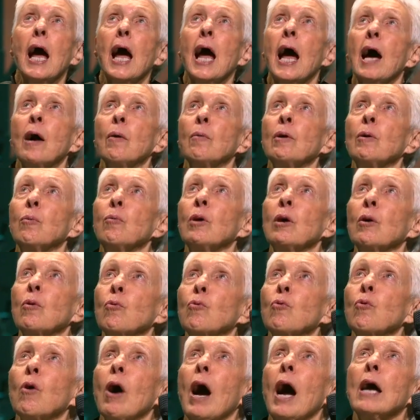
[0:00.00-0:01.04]
and we went
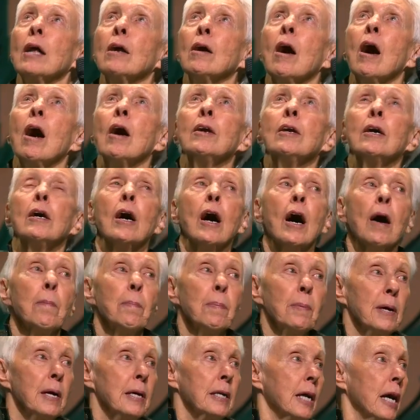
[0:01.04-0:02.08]
right on up,
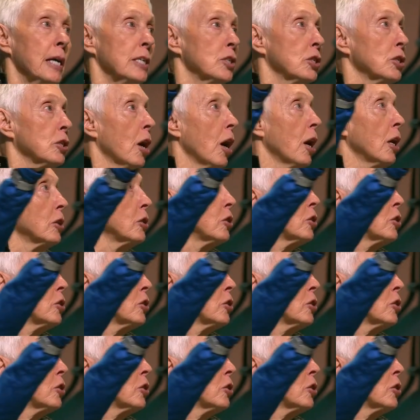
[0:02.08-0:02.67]
and I saw